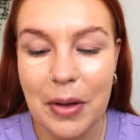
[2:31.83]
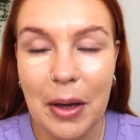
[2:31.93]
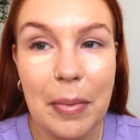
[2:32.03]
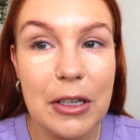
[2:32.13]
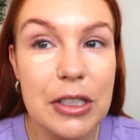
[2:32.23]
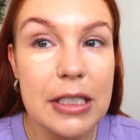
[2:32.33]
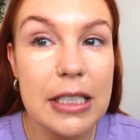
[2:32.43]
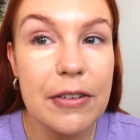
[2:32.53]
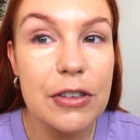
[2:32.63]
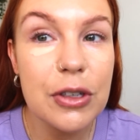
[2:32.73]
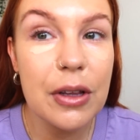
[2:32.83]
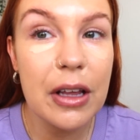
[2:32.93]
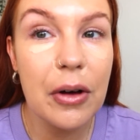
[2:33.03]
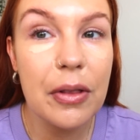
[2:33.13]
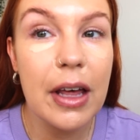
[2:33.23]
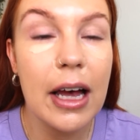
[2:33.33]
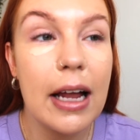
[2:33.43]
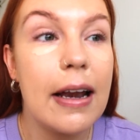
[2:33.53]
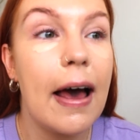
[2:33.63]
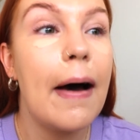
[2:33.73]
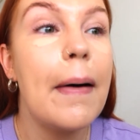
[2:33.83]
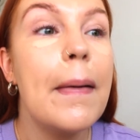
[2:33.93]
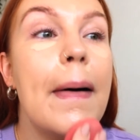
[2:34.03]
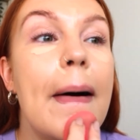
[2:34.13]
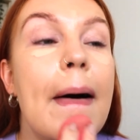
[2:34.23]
But as you can see, I've just got that on there now.